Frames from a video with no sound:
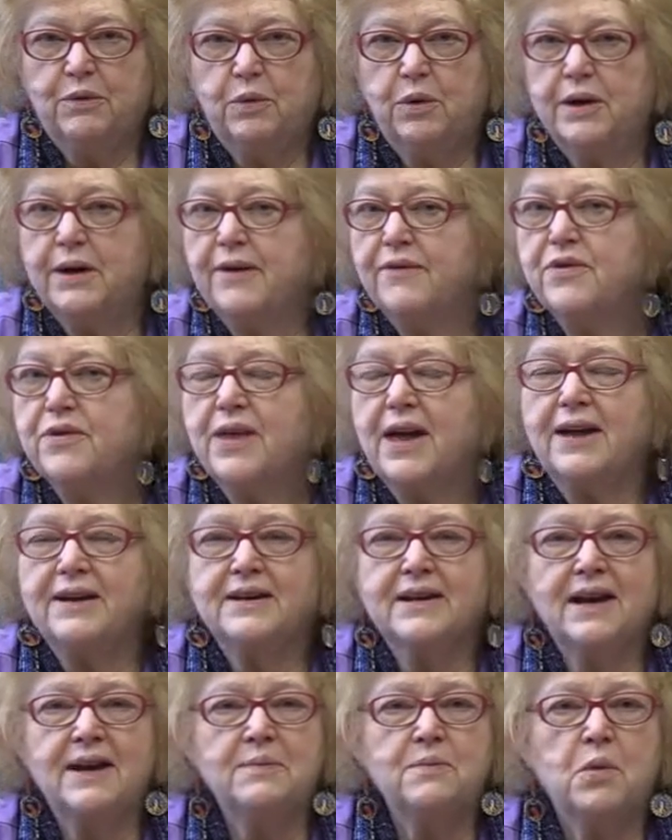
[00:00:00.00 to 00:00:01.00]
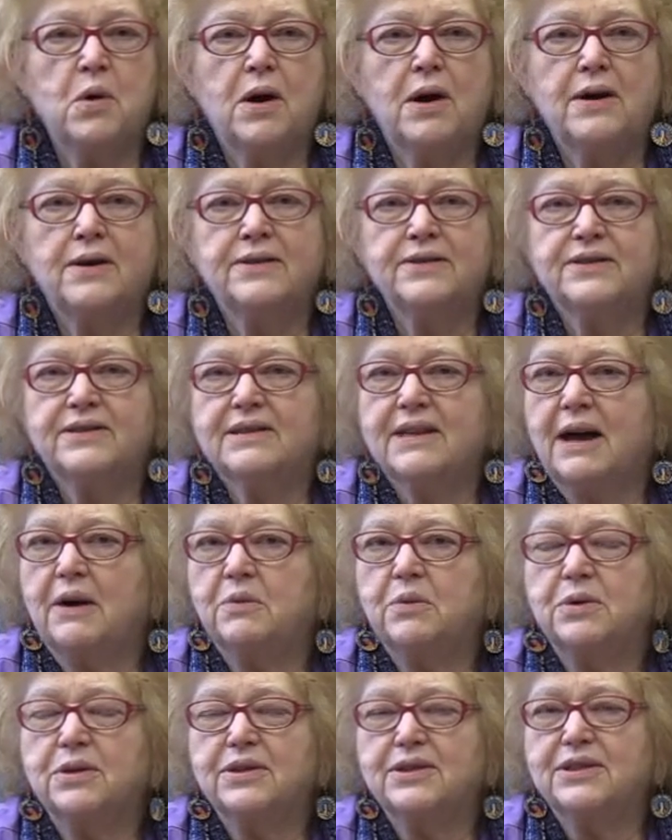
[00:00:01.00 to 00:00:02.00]
Whatever that name was,
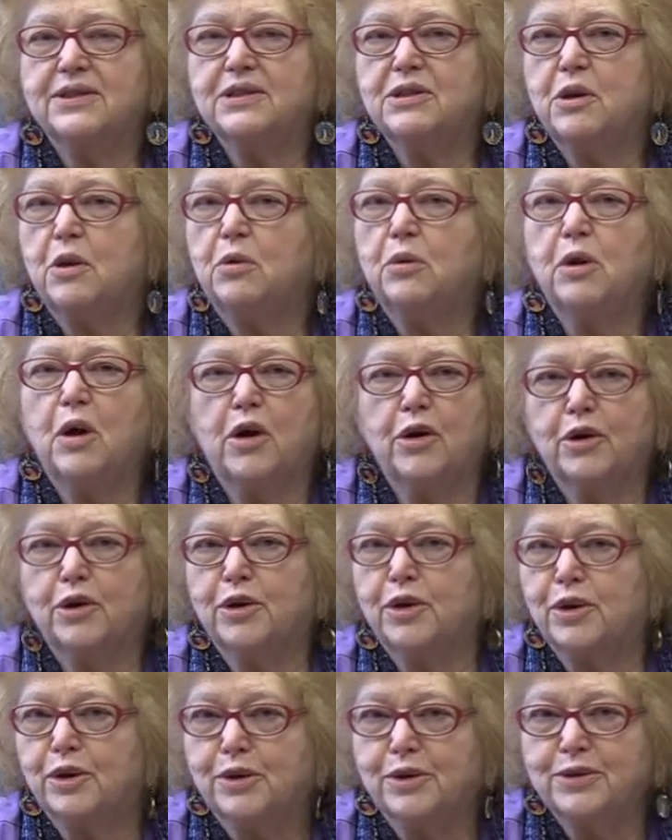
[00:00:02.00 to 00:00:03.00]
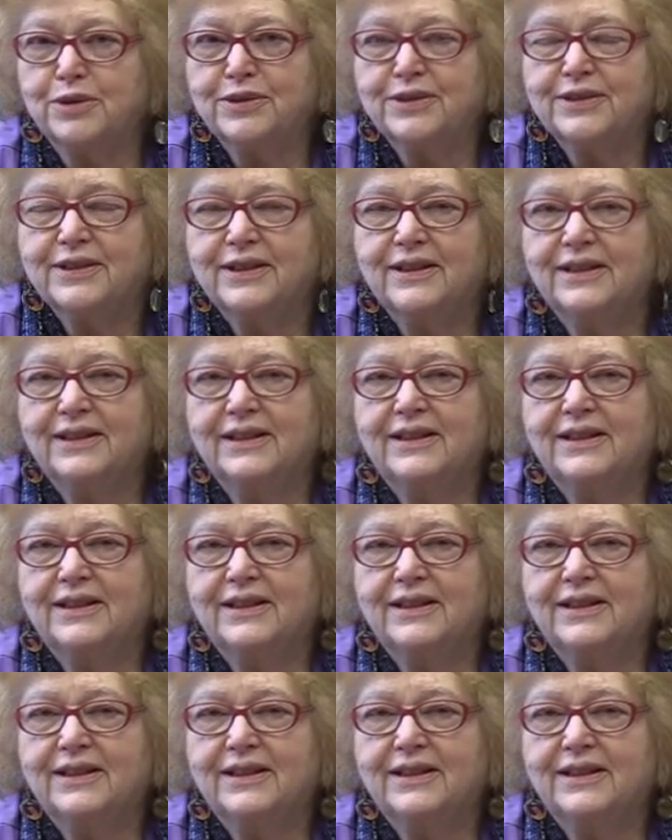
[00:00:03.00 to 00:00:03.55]
that was no longer hers.